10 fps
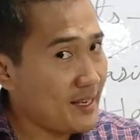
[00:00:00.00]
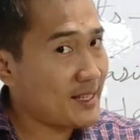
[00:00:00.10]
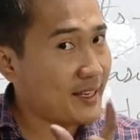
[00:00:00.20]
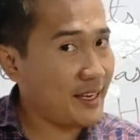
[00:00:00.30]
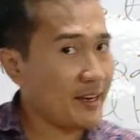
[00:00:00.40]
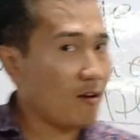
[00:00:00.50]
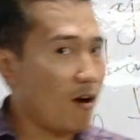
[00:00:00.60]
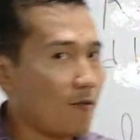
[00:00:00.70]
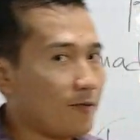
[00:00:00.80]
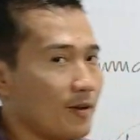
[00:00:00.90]
is the king
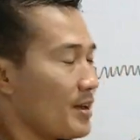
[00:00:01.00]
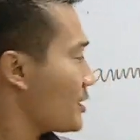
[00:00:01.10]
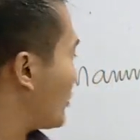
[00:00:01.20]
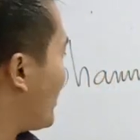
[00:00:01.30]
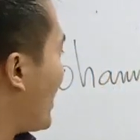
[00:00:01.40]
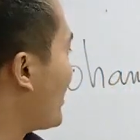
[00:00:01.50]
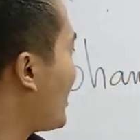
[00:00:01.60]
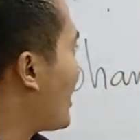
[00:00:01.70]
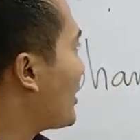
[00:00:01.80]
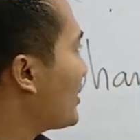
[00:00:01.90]
of Sri
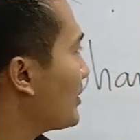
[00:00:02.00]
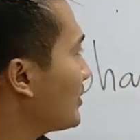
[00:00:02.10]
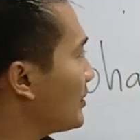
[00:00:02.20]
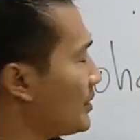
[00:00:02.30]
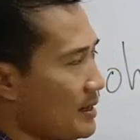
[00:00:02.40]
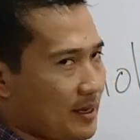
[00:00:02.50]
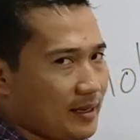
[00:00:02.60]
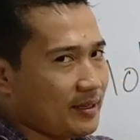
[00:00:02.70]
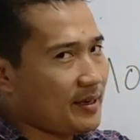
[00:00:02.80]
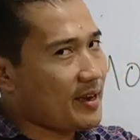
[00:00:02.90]
Lanka.
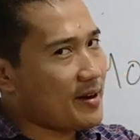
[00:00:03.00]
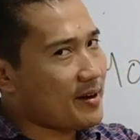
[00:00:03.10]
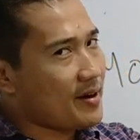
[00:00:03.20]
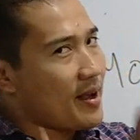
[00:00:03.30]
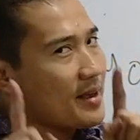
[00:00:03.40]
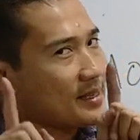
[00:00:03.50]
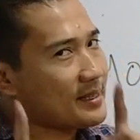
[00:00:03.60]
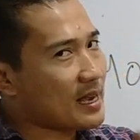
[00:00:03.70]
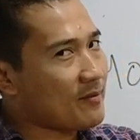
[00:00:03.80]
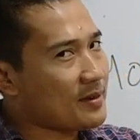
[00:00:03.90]
In the year
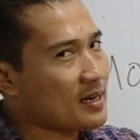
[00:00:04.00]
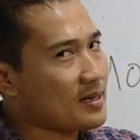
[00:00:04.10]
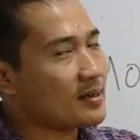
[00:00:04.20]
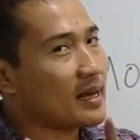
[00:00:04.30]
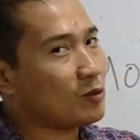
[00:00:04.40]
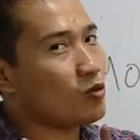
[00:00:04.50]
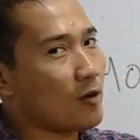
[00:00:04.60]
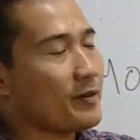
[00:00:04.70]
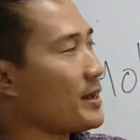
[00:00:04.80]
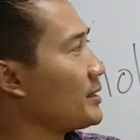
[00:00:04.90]
712